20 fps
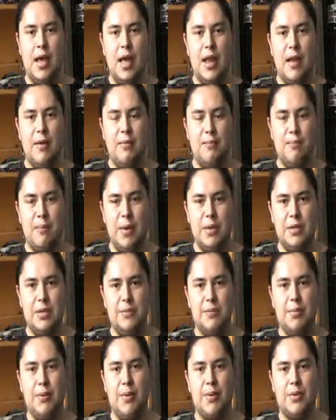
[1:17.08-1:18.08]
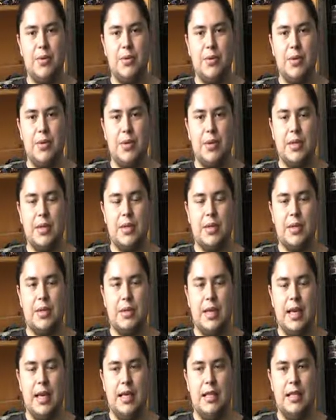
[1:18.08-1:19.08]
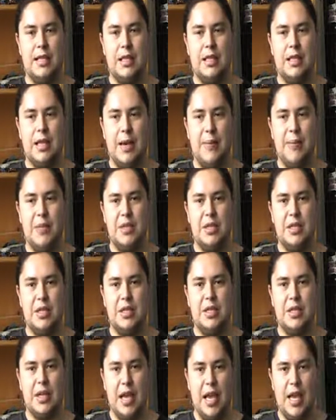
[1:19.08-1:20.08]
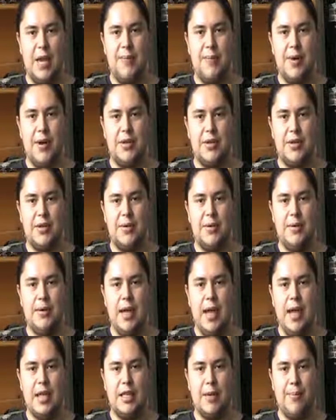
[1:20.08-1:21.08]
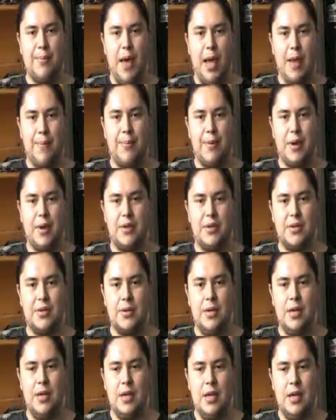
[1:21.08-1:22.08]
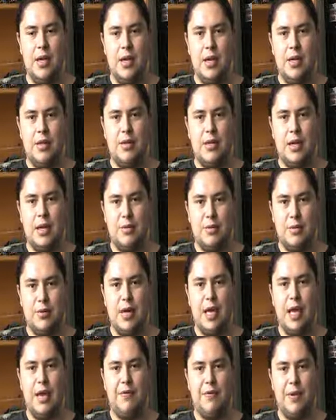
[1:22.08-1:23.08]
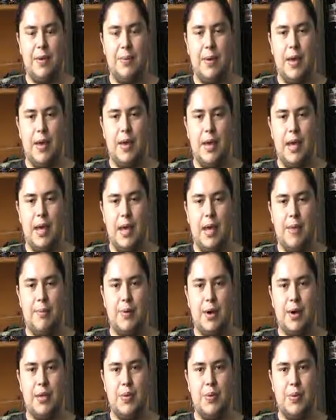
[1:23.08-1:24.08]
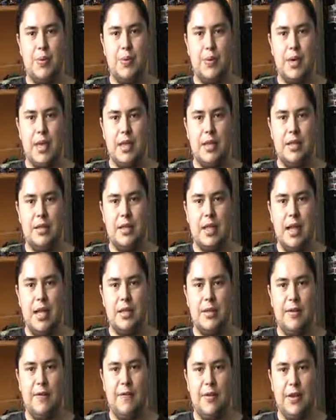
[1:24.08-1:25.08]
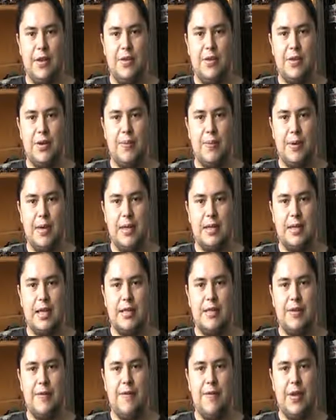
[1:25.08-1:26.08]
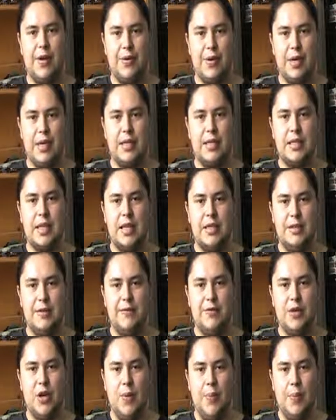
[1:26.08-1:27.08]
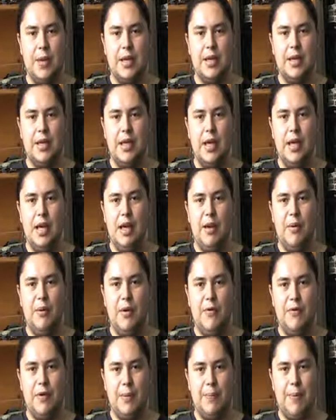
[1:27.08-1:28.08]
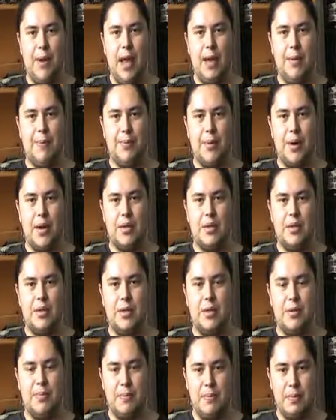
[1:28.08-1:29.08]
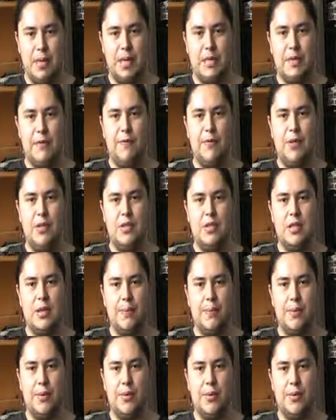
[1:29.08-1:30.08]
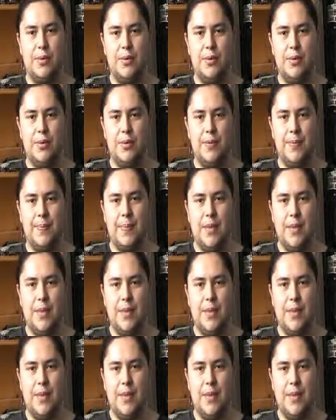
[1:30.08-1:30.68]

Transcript: the most important tool that's easily damaged is your airbrush and your paintbrush general care for your airbrush, we'll get into that in the future because that's a very extensive topic. With your paintbrush, there's a few simple rules.